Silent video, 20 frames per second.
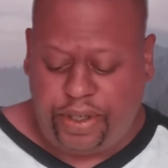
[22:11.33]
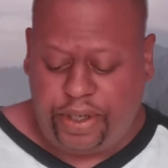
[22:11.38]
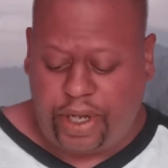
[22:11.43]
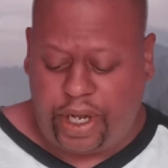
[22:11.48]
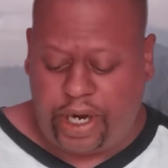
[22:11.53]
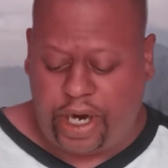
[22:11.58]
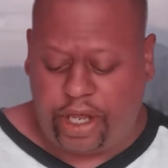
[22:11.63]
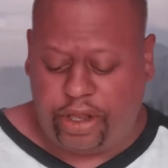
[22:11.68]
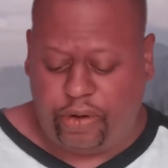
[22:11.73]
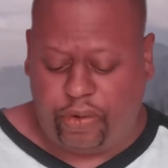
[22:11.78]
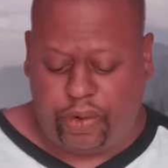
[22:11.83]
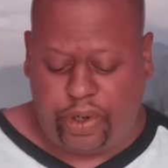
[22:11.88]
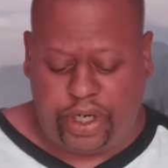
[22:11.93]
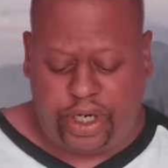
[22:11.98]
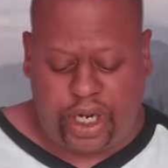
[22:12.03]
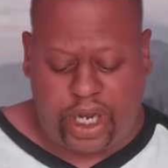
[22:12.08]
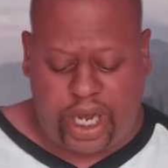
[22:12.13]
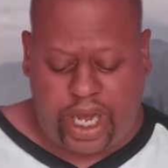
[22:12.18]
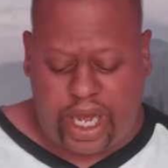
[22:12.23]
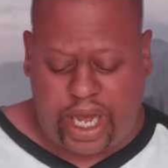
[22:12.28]
another
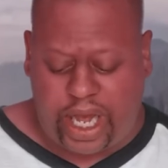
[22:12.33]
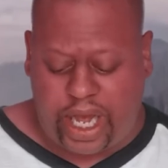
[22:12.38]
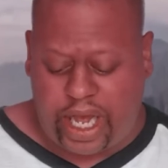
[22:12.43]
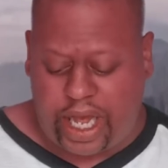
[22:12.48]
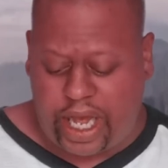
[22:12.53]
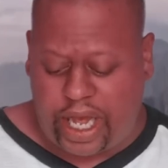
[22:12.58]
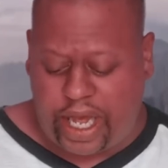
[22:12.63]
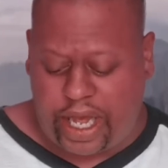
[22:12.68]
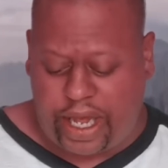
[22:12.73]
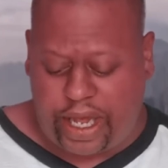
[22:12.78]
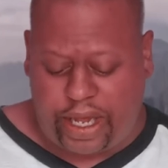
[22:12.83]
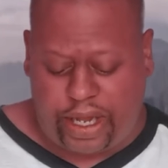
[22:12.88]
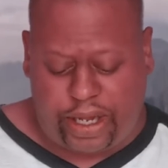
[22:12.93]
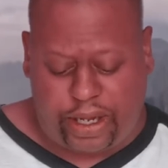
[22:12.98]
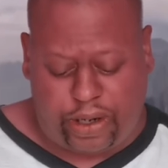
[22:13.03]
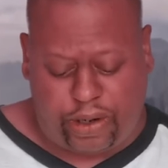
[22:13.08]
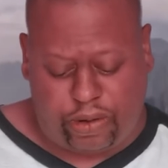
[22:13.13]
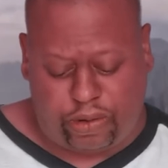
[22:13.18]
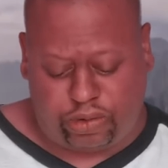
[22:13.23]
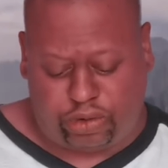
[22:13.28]
one.
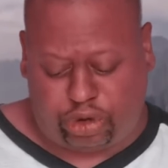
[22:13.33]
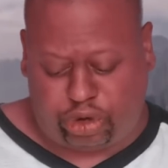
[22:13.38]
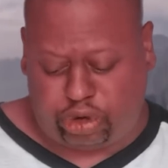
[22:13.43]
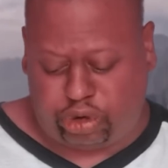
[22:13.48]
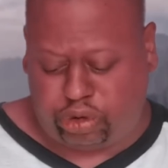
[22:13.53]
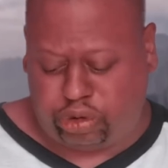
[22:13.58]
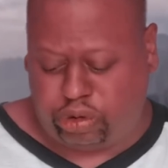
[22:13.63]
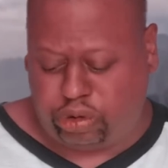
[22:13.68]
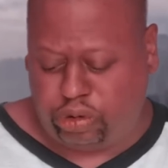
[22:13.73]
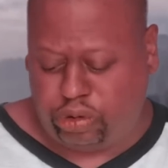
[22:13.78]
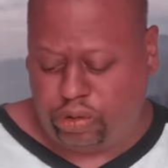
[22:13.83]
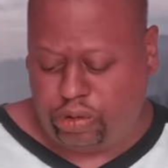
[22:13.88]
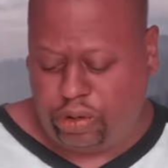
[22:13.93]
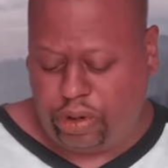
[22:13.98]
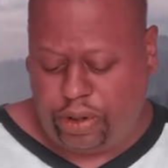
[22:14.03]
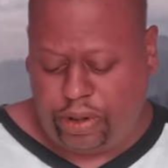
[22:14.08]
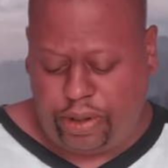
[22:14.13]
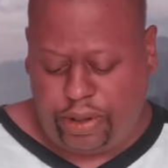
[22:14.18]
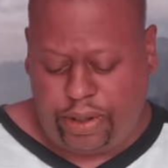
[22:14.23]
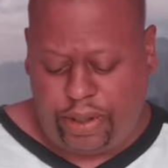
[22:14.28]
Uh,
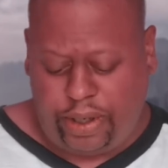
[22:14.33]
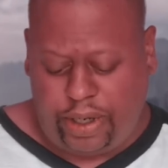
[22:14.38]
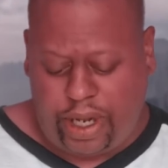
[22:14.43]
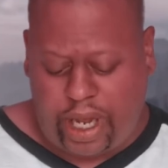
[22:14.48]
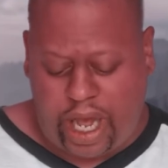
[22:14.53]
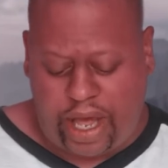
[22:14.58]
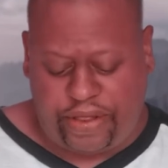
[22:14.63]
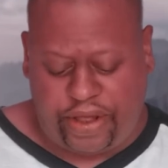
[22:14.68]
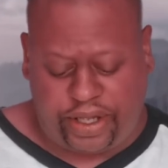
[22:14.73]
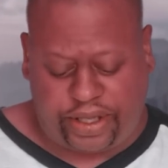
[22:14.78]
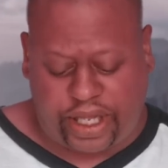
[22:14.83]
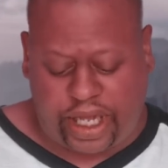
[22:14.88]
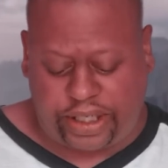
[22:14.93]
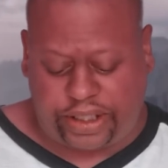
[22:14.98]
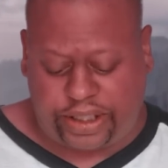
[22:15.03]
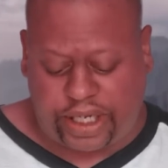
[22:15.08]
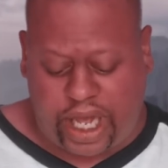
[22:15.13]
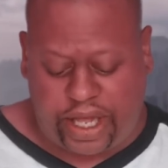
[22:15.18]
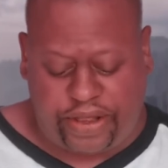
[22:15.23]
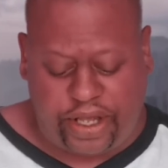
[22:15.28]
I think
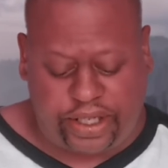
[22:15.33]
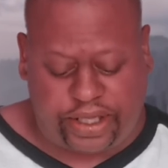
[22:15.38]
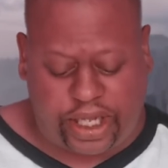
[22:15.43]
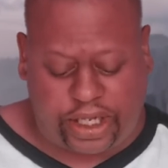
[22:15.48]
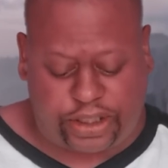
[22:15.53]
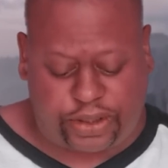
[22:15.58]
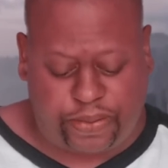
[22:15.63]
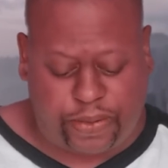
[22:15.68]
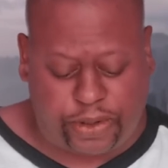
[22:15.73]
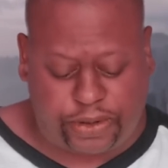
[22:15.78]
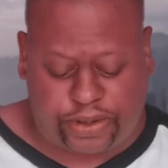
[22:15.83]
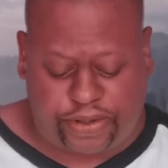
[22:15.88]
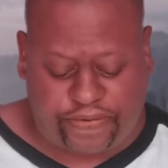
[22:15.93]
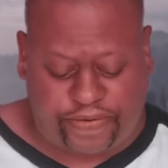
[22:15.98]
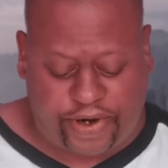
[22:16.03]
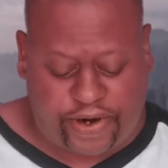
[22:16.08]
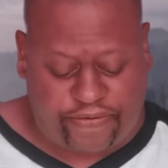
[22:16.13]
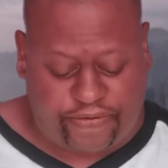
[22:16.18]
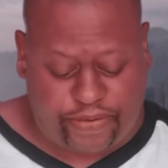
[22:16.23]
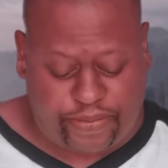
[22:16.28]
that's I think that's most of
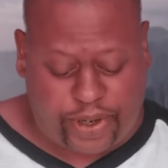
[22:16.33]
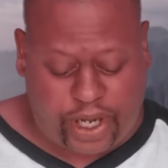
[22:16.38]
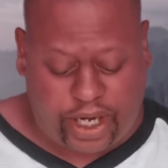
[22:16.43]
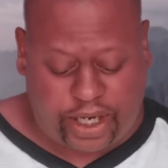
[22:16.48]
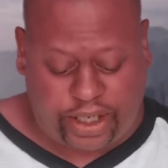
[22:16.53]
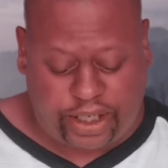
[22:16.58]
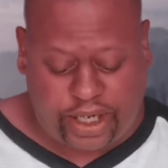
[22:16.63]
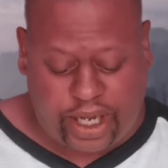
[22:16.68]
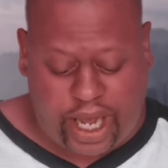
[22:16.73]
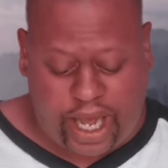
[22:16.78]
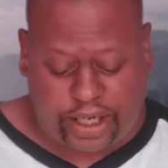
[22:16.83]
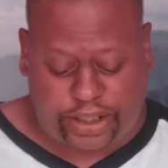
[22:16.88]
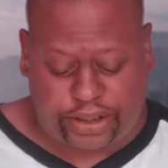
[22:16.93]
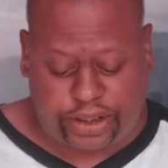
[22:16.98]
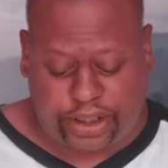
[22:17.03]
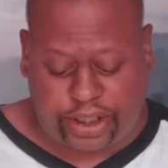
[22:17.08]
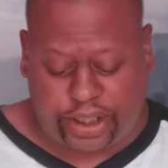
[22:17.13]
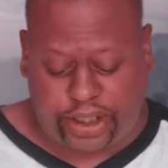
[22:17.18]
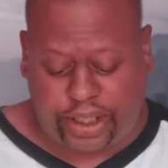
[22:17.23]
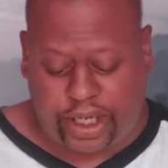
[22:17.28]
it. Everybody,
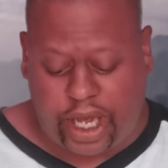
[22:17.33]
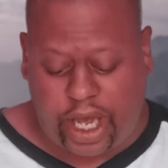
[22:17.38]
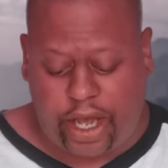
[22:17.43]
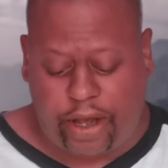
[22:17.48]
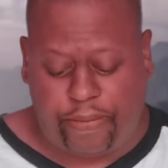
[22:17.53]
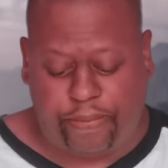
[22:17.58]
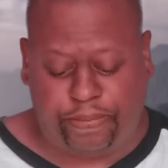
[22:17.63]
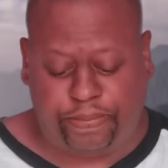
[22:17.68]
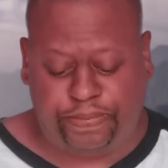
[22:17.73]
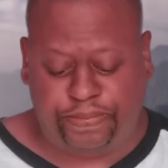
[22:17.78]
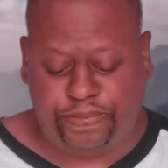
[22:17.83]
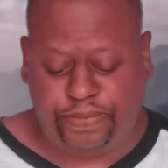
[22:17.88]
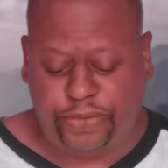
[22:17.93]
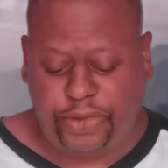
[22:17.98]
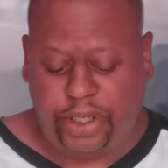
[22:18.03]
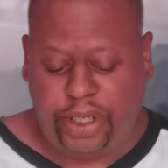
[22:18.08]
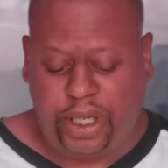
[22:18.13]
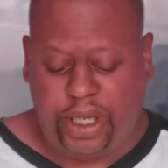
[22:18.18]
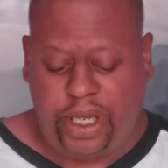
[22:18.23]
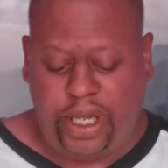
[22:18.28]
actually, um,
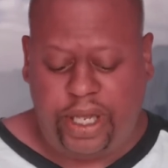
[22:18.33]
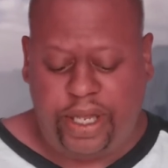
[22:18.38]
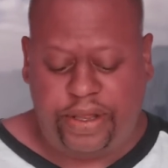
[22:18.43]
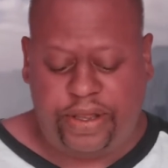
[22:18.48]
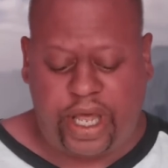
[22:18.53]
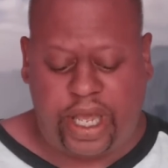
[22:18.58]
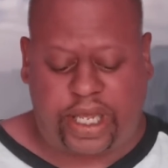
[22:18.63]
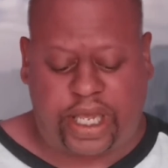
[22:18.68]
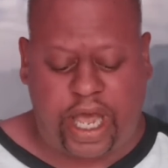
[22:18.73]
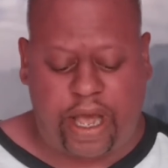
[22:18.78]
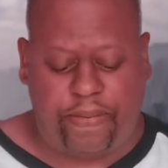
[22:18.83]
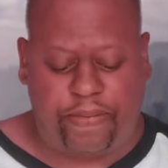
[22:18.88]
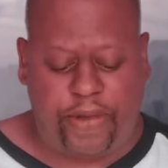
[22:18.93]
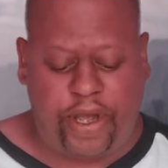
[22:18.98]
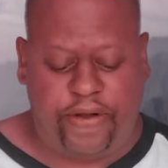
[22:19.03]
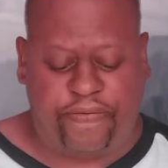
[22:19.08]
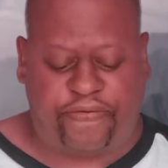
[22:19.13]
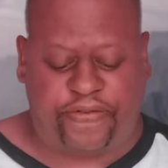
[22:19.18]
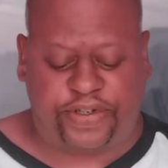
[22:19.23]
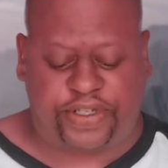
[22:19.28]
they kept
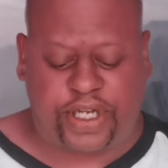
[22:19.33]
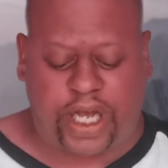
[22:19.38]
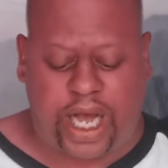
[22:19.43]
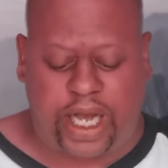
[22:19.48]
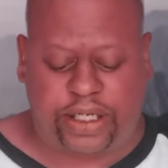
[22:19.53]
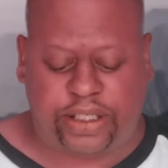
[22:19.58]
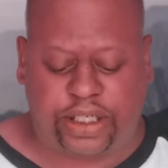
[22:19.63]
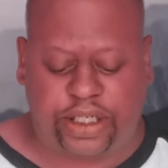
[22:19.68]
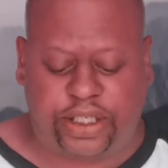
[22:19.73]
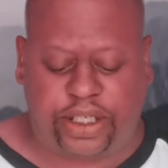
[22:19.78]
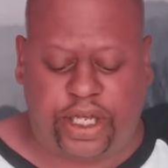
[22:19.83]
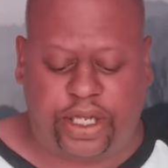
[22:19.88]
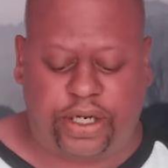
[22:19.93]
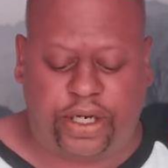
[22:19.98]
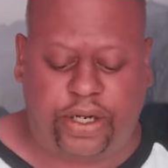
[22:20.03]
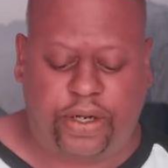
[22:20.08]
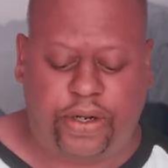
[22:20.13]
emphasizing that